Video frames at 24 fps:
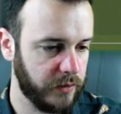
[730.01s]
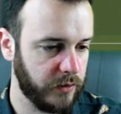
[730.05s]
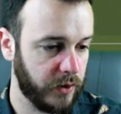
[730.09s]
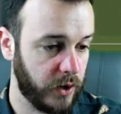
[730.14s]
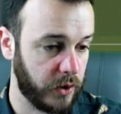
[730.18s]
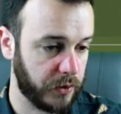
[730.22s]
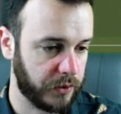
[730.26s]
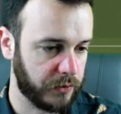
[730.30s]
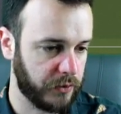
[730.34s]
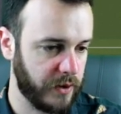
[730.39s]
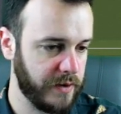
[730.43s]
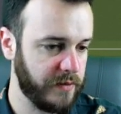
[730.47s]
Oh,
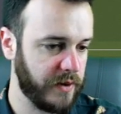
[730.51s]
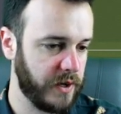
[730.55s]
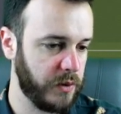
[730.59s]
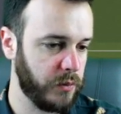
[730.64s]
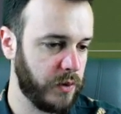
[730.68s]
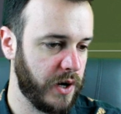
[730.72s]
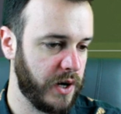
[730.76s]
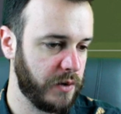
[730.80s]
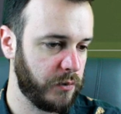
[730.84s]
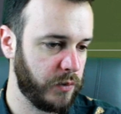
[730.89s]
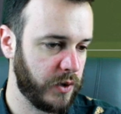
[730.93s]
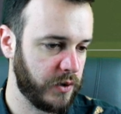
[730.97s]

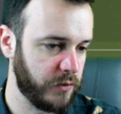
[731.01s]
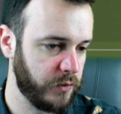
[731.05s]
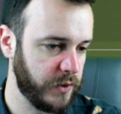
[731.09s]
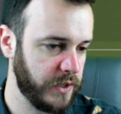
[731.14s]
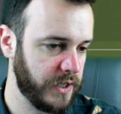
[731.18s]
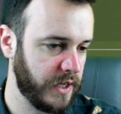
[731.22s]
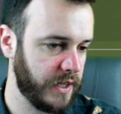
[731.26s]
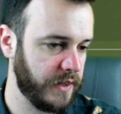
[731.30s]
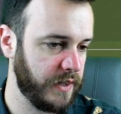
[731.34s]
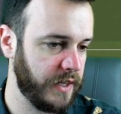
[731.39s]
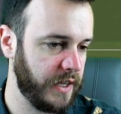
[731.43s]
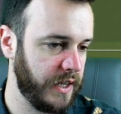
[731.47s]
3v1. What have we
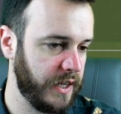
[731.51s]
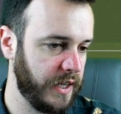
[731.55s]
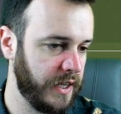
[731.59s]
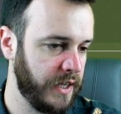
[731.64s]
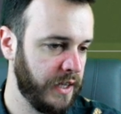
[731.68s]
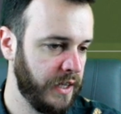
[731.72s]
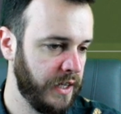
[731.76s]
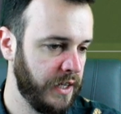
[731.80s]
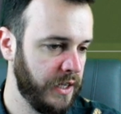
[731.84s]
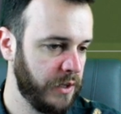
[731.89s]
done there?